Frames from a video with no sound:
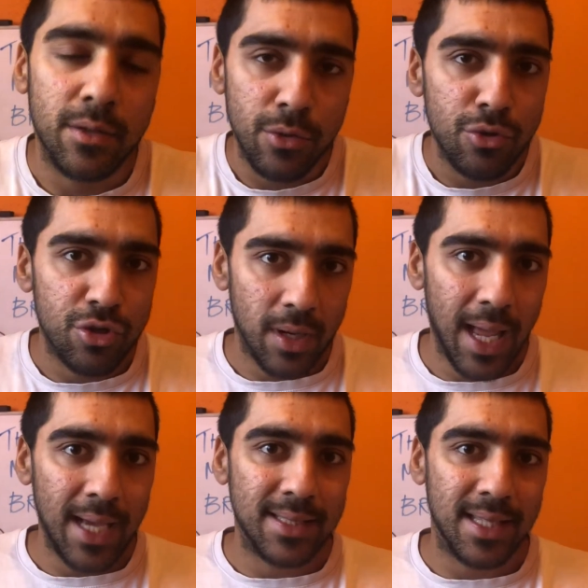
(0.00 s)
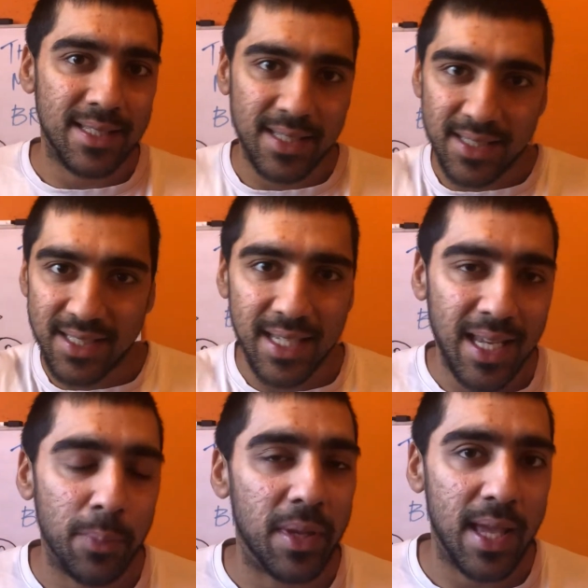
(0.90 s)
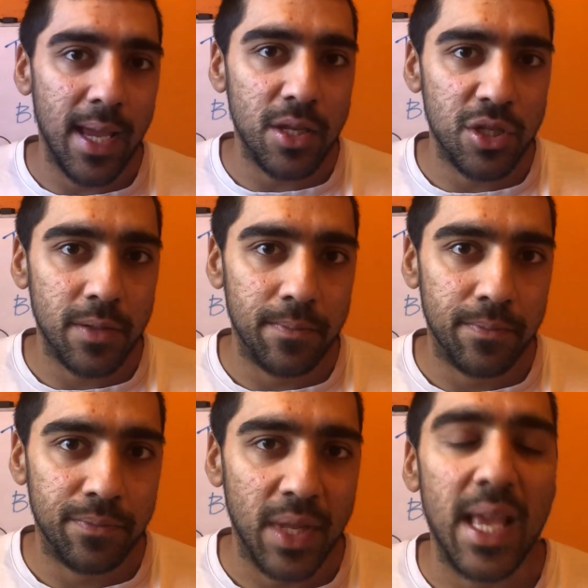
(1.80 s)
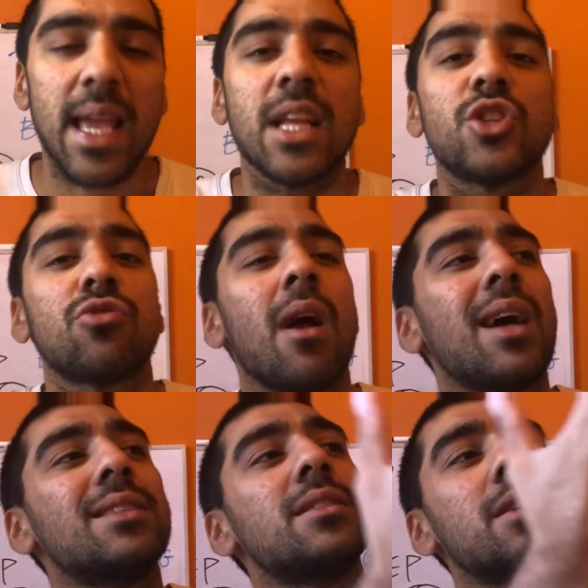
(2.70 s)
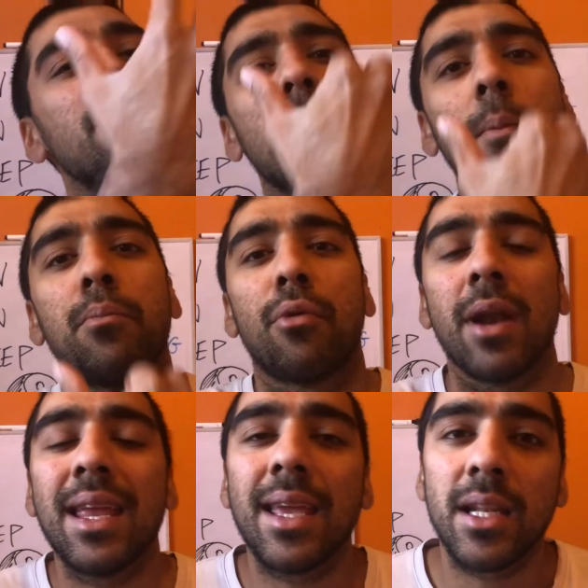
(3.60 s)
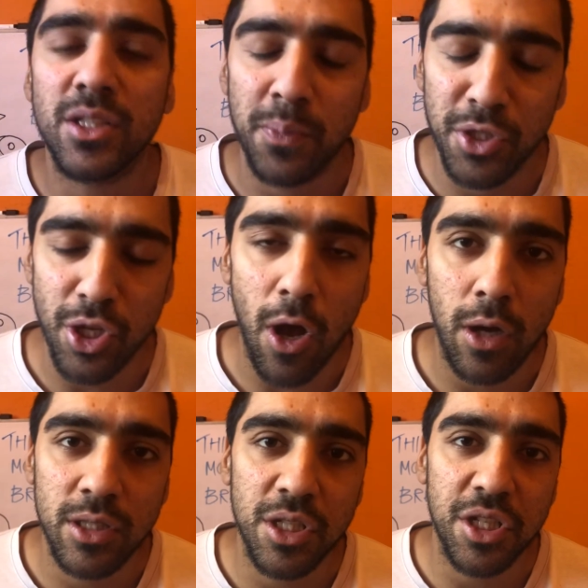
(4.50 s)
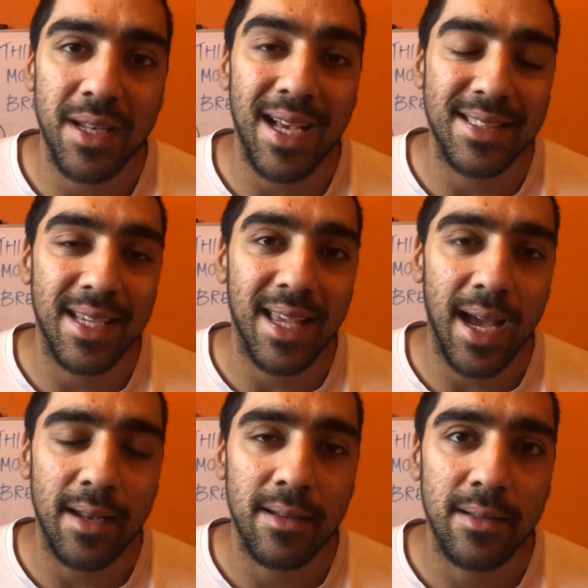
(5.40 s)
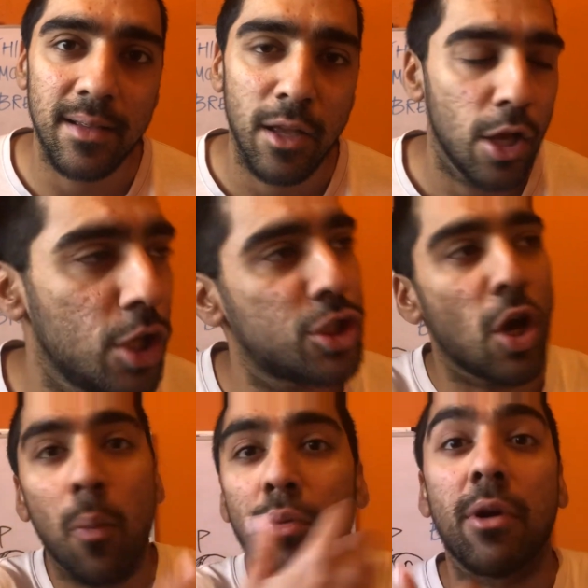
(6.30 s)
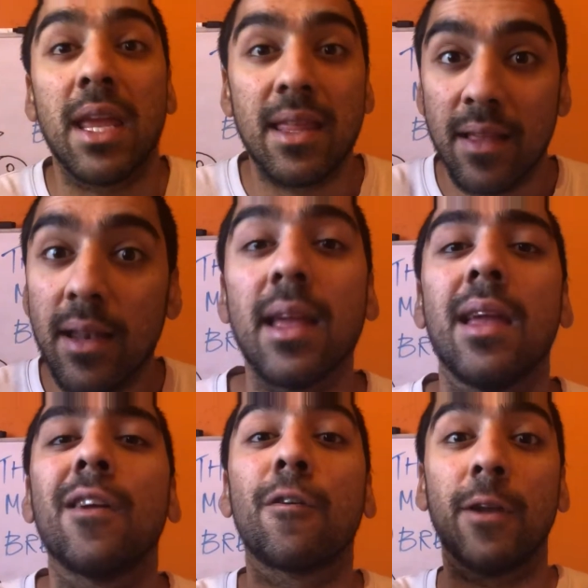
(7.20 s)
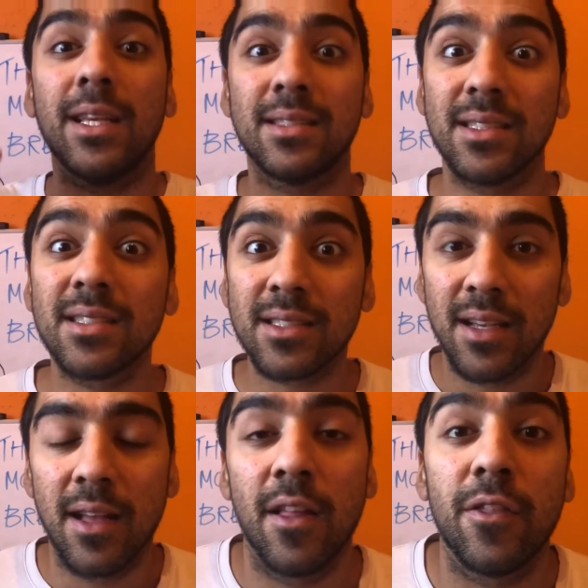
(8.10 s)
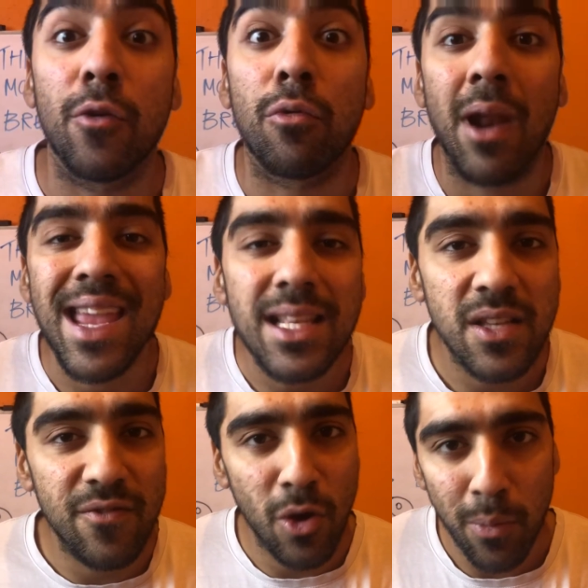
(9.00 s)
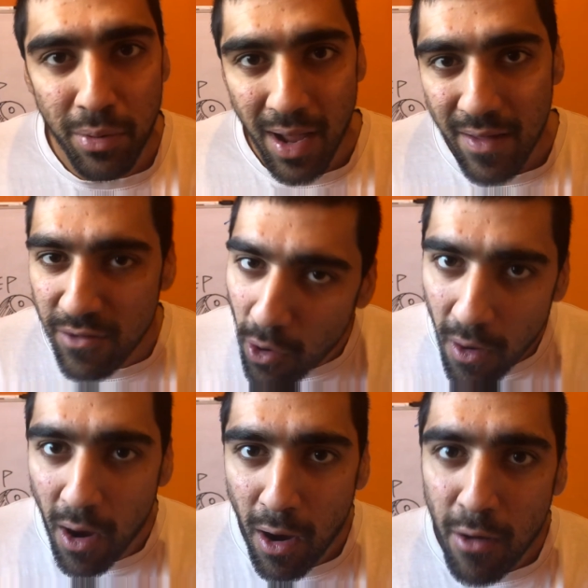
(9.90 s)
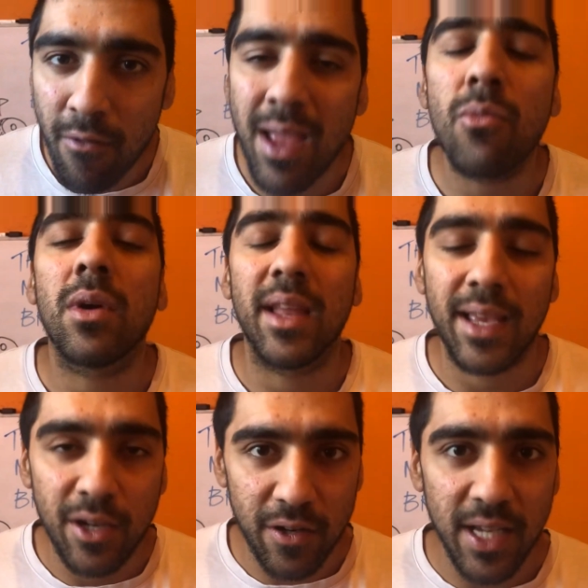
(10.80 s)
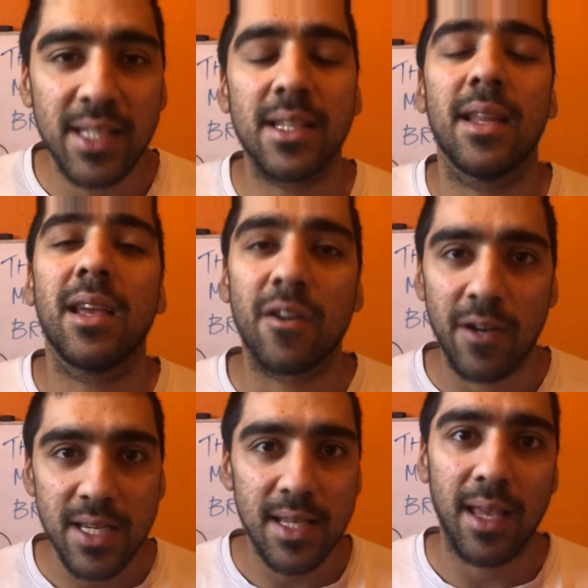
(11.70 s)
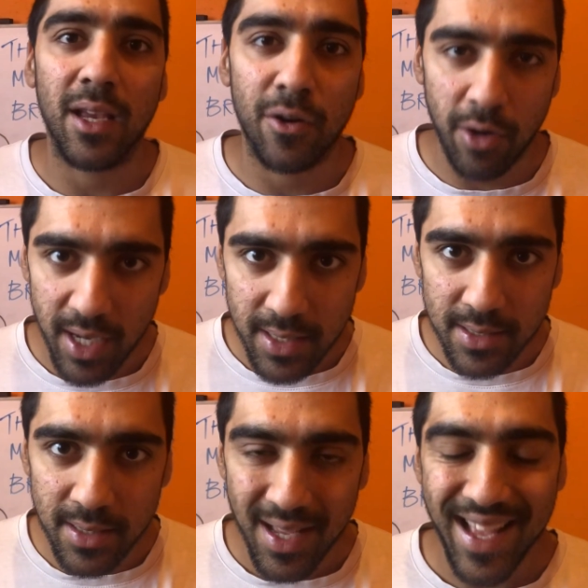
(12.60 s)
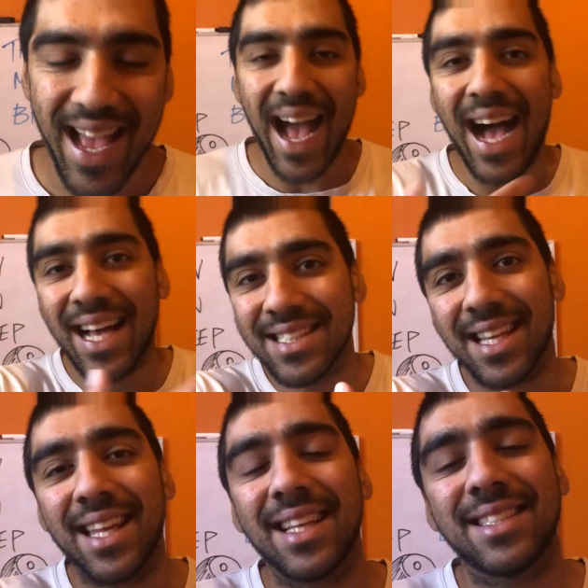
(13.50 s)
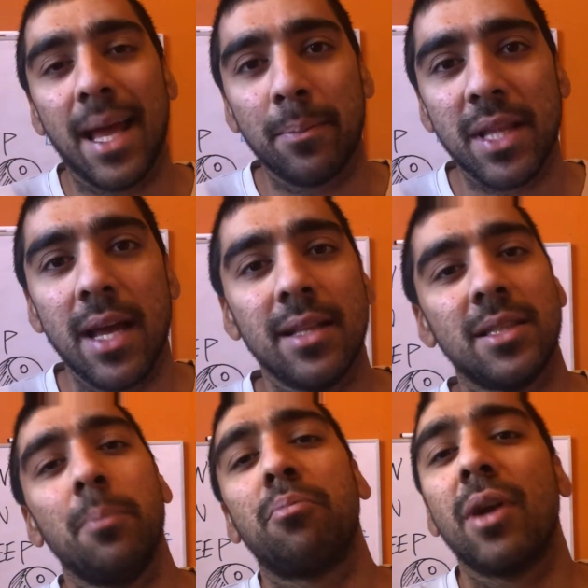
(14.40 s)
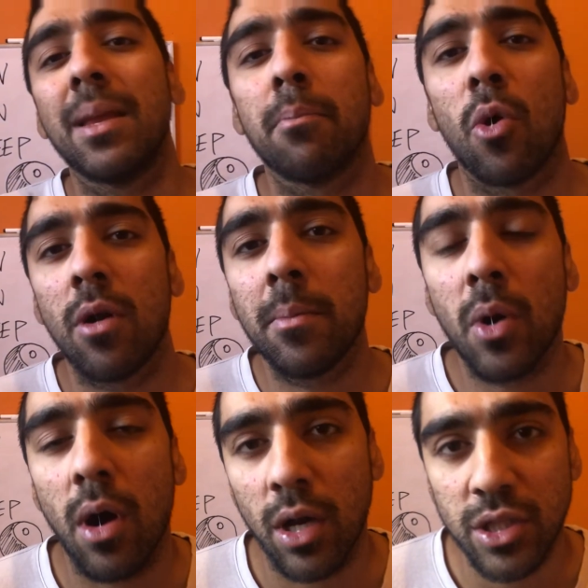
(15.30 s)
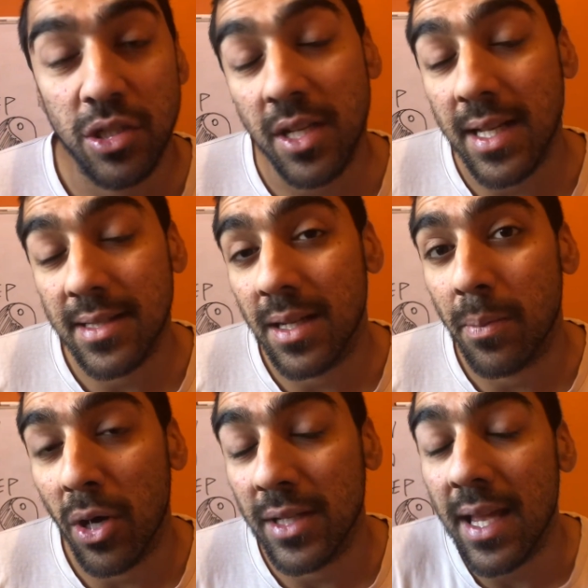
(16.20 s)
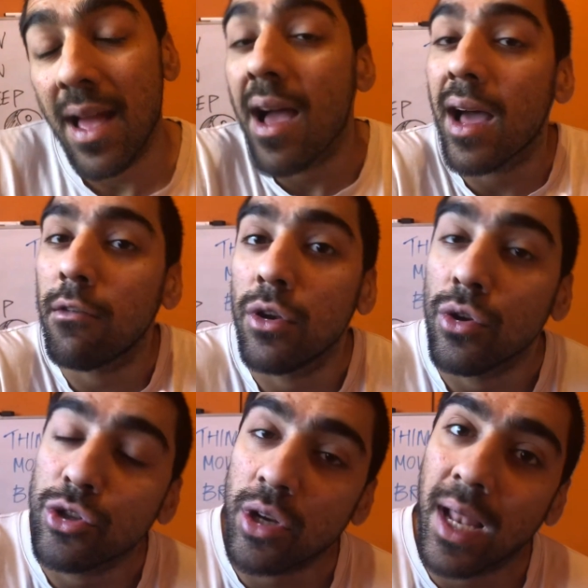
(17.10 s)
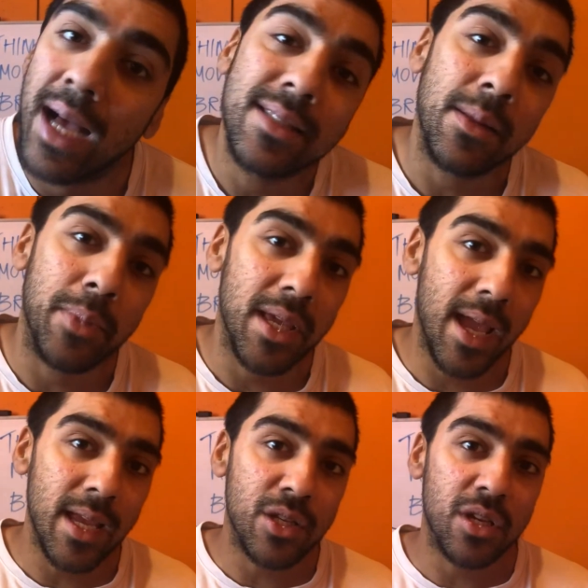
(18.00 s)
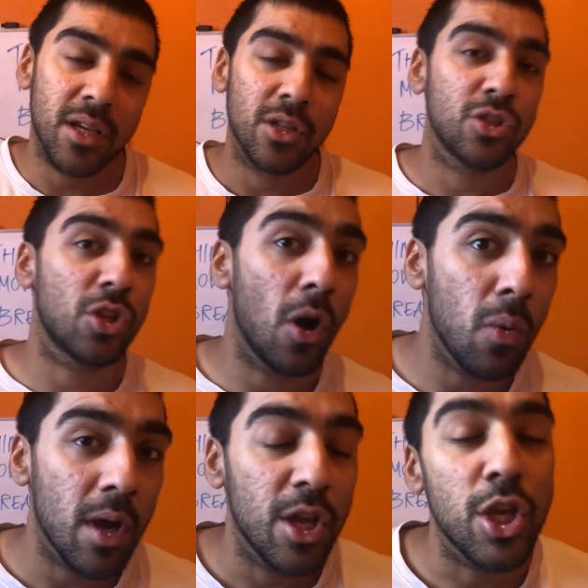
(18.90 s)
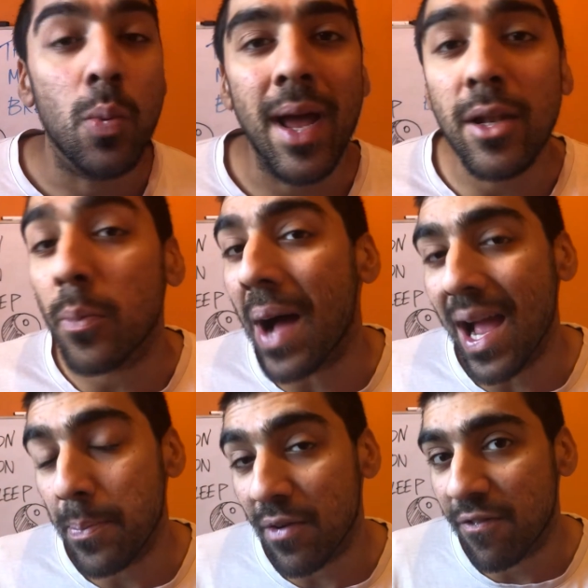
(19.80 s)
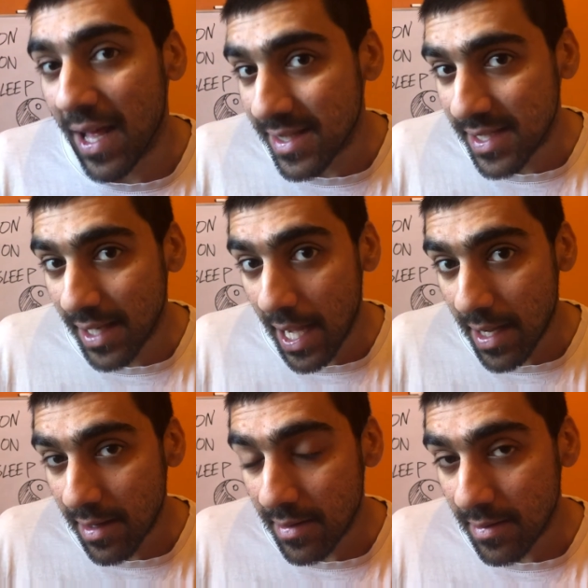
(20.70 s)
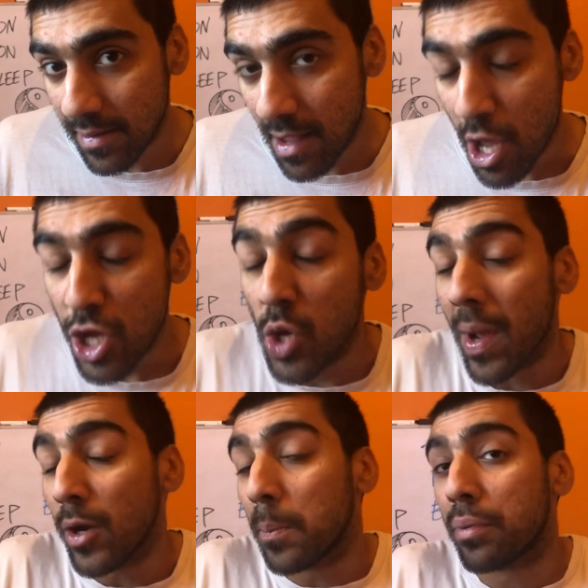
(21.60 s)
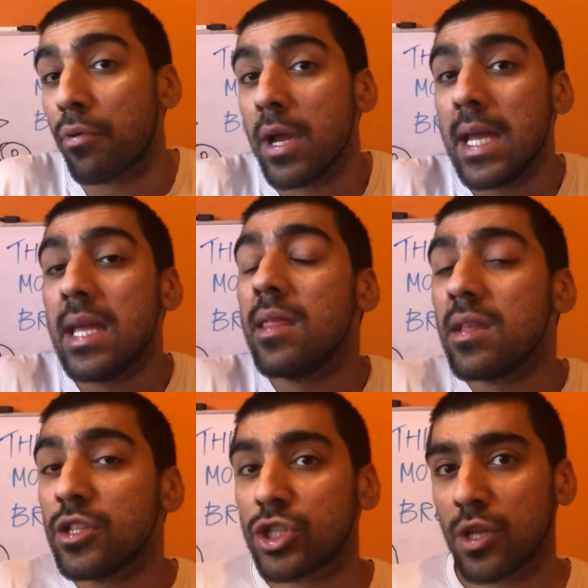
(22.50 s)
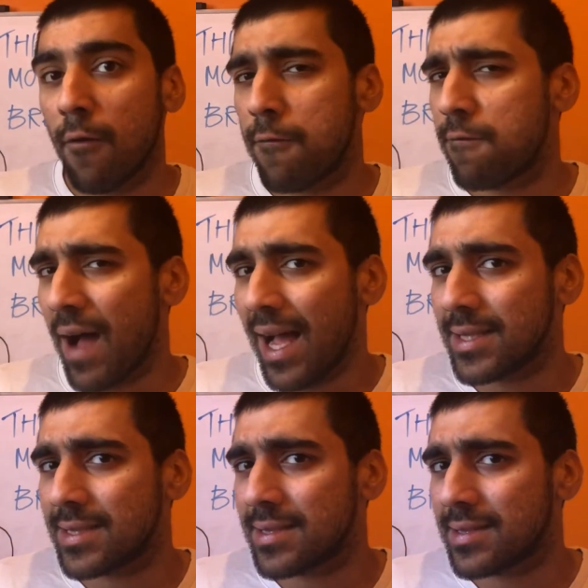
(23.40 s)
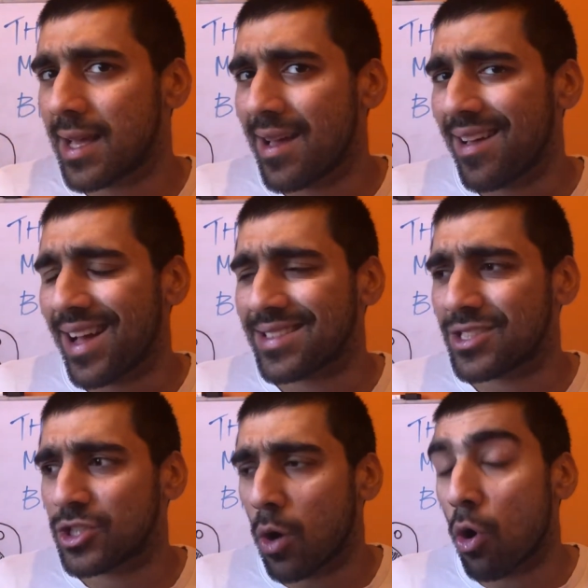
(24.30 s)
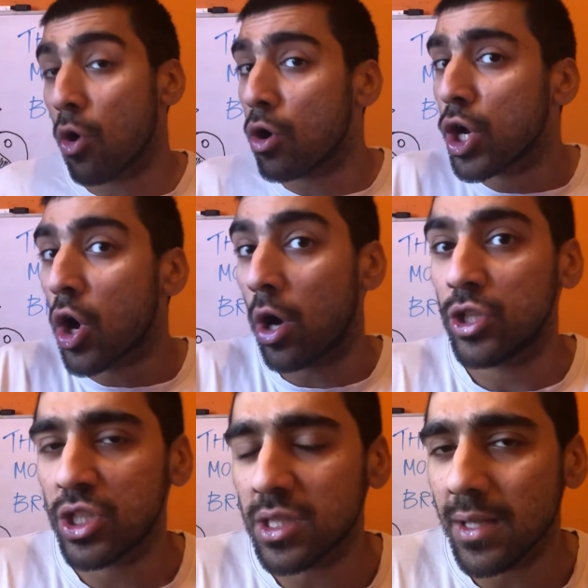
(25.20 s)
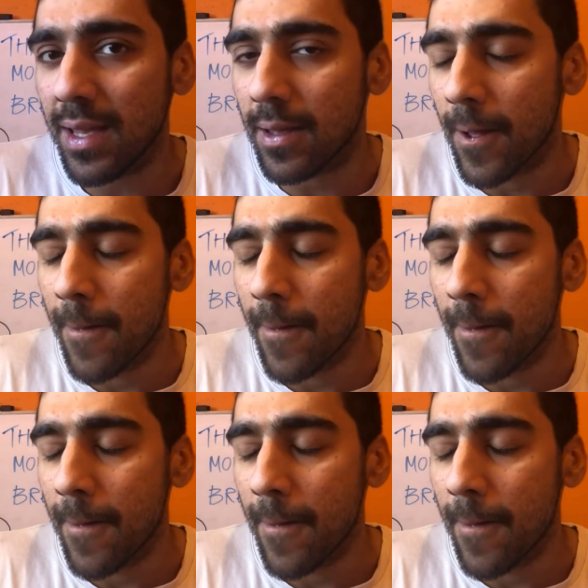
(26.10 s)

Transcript: neutralize this acidic pH, it tries to bring in as much oxygen as it can. So breathing increases. The rate of your breath, your heart rate will increase and increase and increase as an attempt to bring more and more oxygen into the body and neutralize the pH. So you end up hyperventilating. You end up breathing so fast and so unconsciously